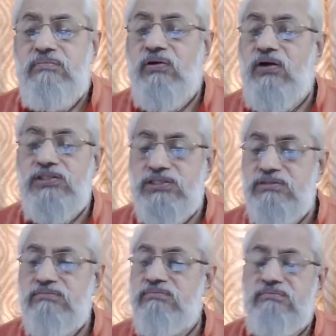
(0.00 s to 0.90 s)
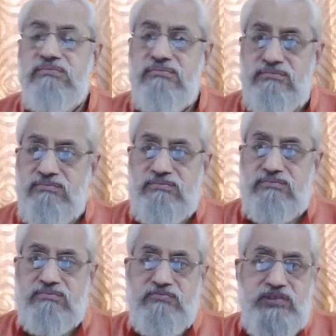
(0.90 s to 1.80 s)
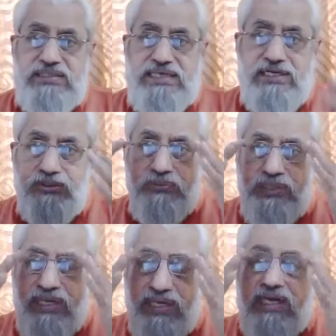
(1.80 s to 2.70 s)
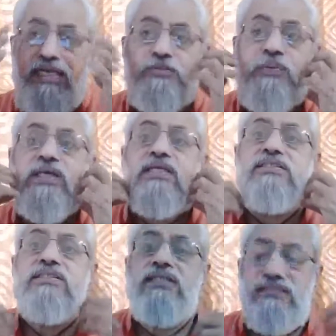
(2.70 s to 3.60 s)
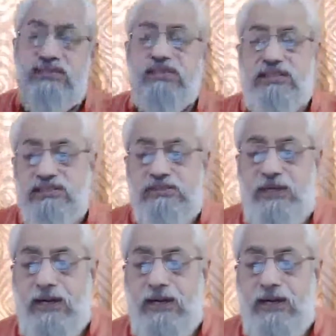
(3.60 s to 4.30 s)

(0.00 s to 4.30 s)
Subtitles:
Because we tend to take our experiences as real.